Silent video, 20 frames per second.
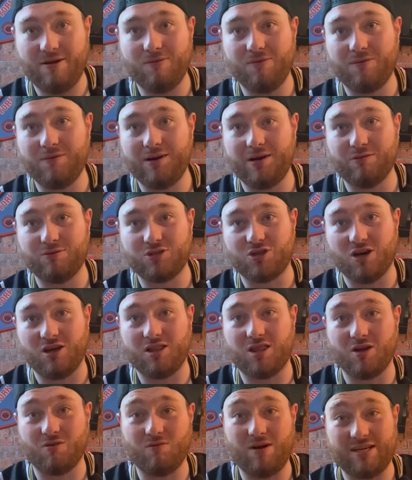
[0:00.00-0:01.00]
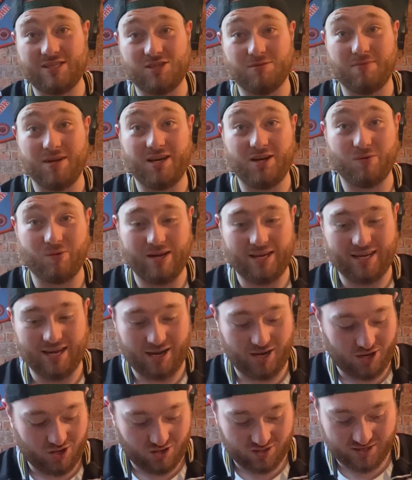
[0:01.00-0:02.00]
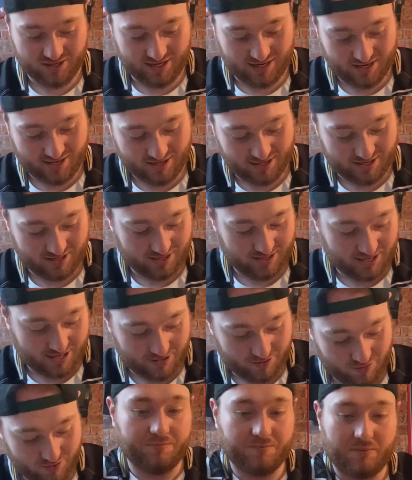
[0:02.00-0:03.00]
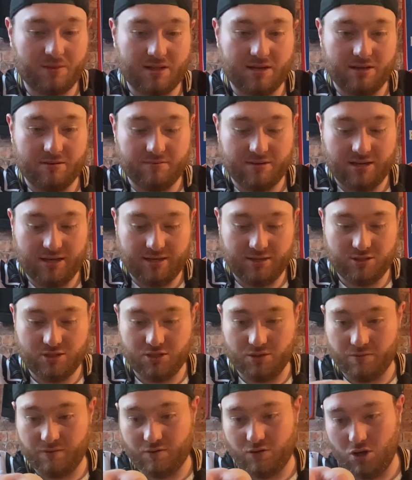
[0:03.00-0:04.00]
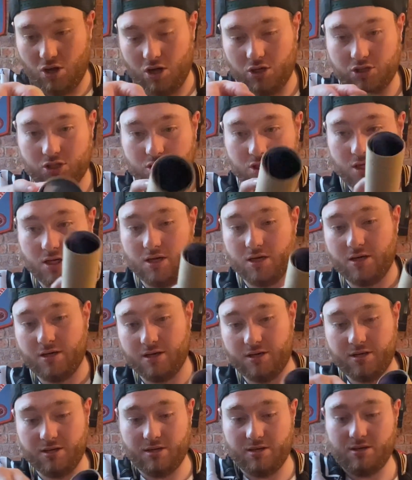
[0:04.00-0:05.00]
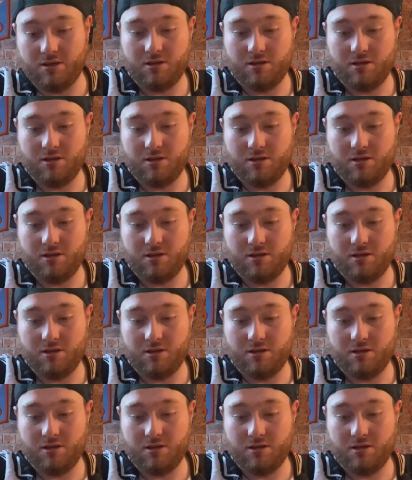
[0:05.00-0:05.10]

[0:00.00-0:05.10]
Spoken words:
When I was going through WrestleMania weekend content, so you know. Okay, so we've got a